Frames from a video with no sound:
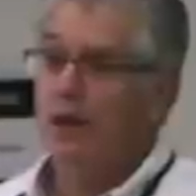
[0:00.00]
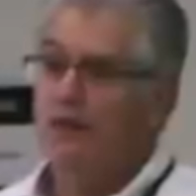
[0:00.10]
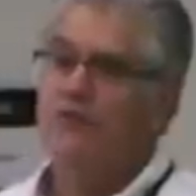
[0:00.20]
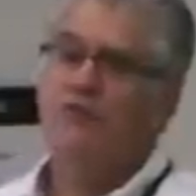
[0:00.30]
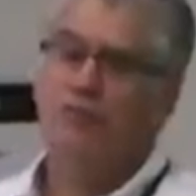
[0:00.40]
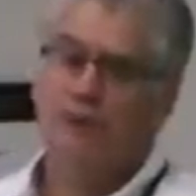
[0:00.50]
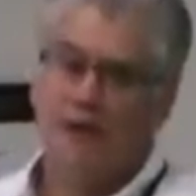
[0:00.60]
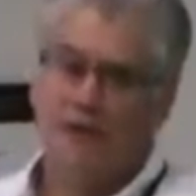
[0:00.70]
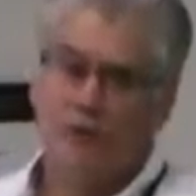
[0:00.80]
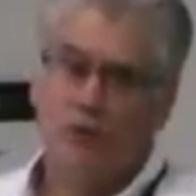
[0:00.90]
And this goes
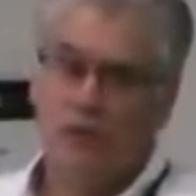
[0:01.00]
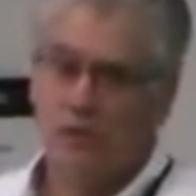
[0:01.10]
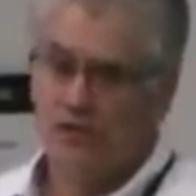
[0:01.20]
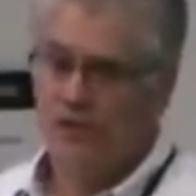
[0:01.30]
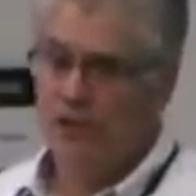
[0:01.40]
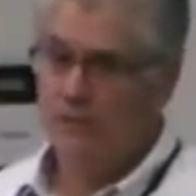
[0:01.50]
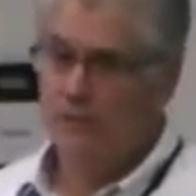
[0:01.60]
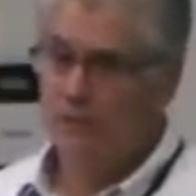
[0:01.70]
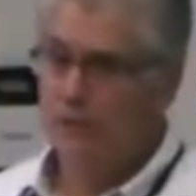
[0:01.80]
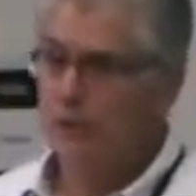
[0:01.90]
back to what I was saying
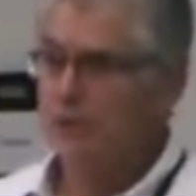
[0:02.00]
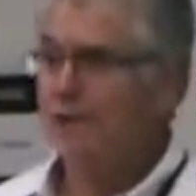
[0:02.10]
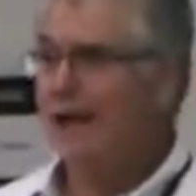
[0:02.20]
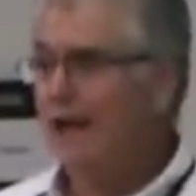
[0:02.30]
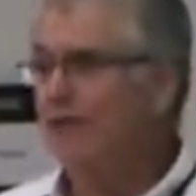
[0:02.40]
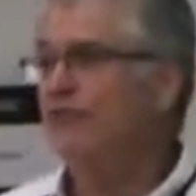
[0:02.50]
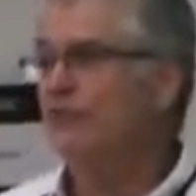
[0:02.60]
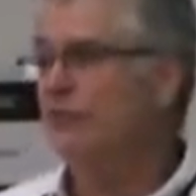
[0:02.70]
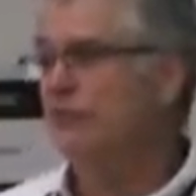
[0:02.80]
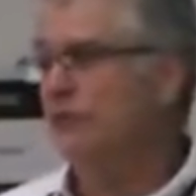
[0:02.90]
before, that as
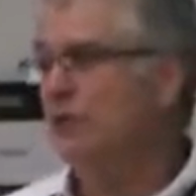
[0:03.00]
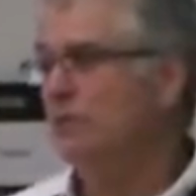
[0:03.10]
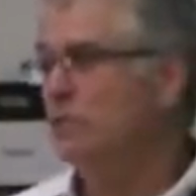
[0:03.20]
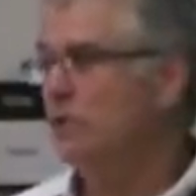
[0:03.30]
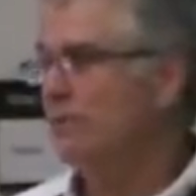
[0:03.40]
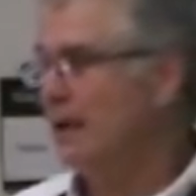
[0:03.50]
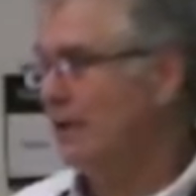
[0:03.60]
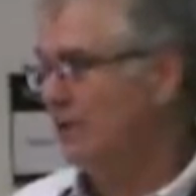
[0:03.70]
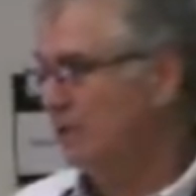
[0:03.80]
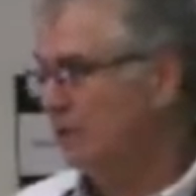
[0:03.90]
children are more
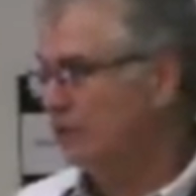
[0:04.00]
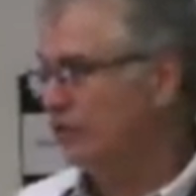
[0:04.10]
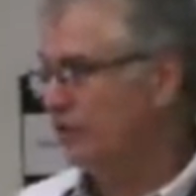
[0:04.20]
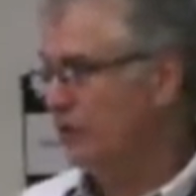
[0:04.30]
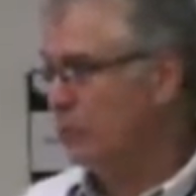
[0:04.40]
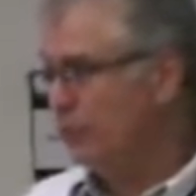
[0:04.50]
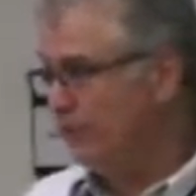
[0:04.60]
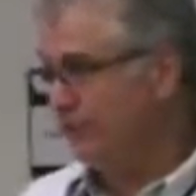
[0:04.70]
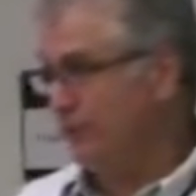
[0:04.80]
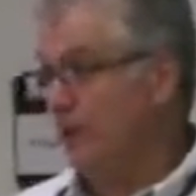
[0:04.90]
malnourished, their
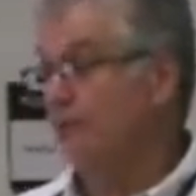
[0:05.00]
risk